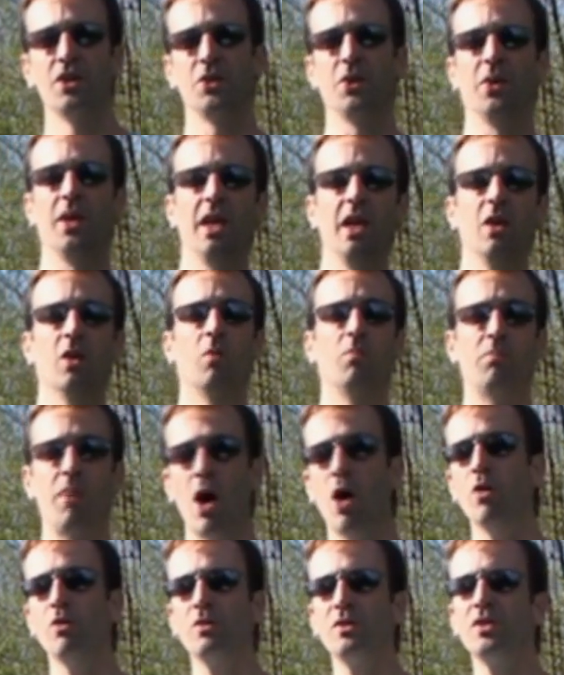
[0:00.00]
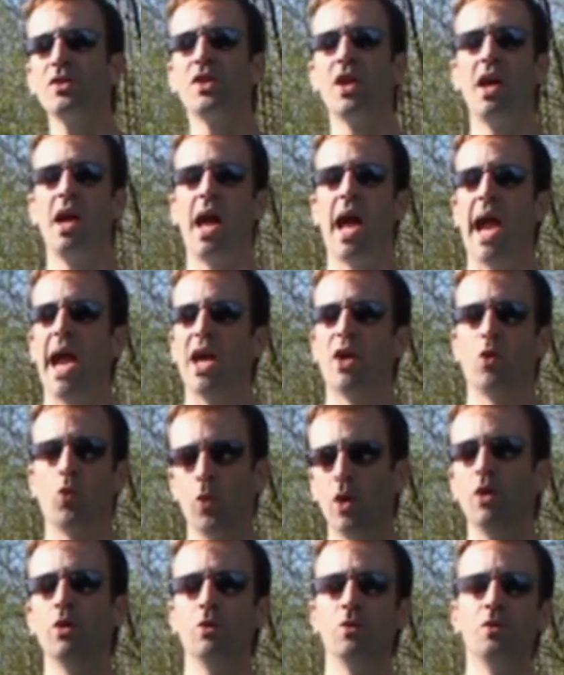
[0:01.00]
to heal bones
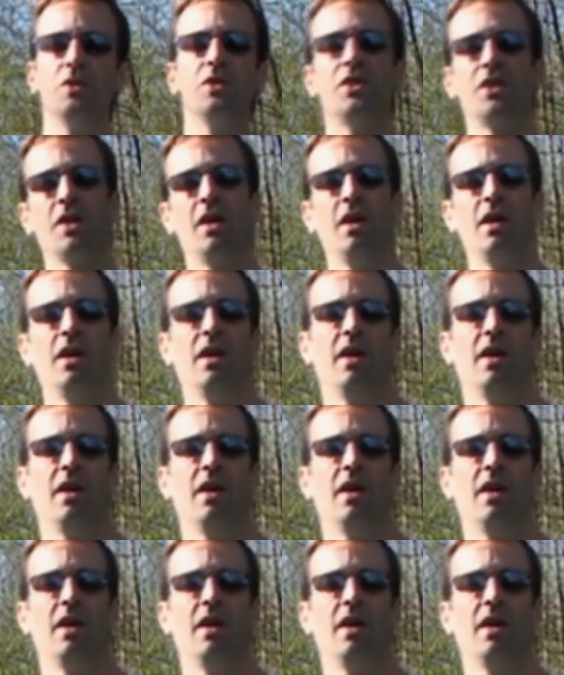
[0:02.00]
and wounds.